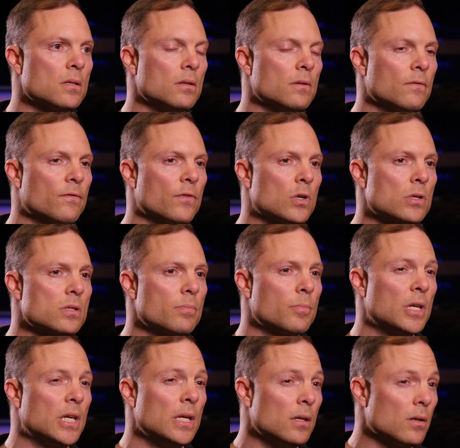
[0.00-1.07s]
In 1
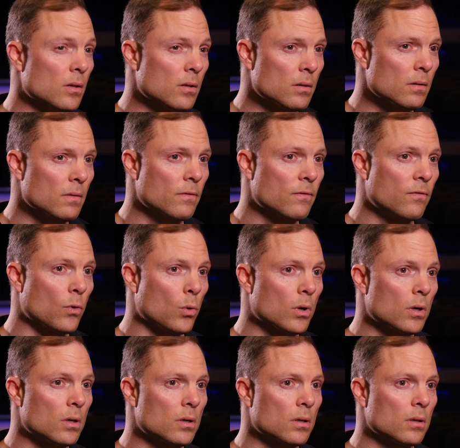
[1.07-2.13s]
Peter
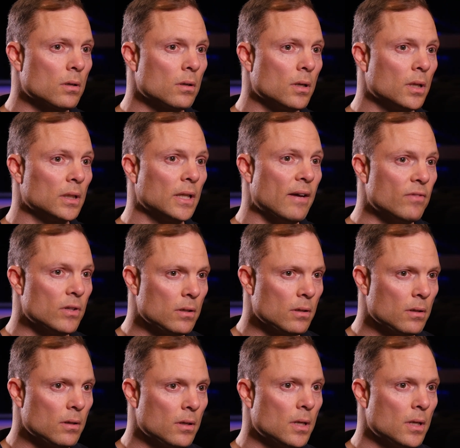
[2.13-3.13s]
4:11,